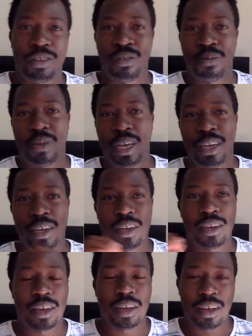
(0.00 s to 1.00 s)
to make
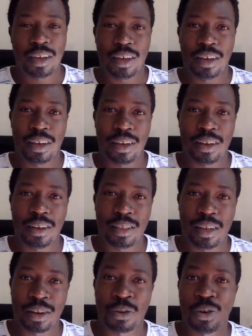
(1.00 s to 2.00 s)

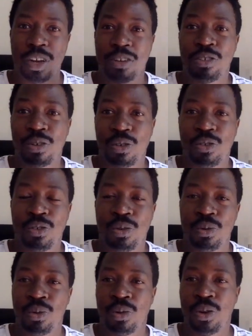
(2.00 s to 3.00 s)
a connection to
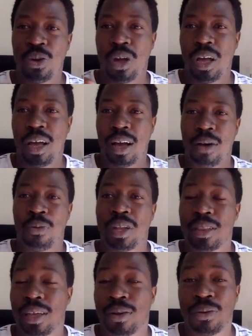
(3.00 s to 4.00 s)
what
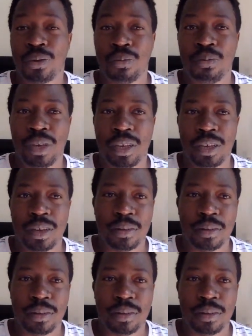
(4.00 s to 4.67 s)
they could be